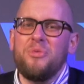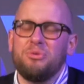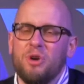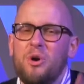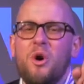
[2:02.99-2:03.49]

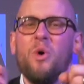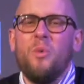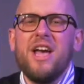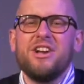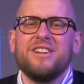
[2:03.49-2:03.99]
through,
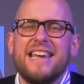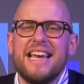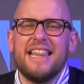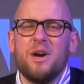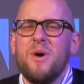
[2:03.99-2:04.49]
what you're
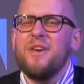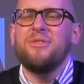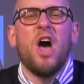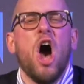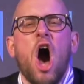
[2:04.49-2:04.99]
dealing with,
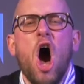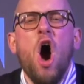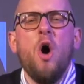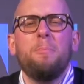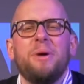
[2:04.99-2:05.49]

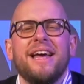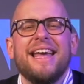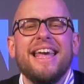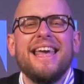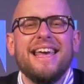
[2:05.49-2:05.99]
hope
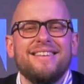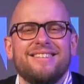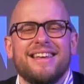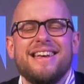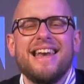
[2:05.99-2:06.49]

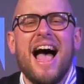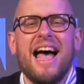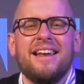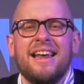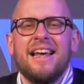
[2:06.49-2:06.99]
is
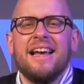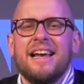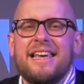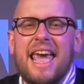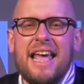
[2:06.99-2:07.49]
not
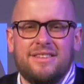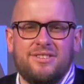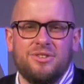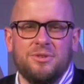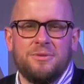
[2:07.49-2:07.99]

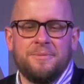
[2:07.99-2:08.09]
canceled.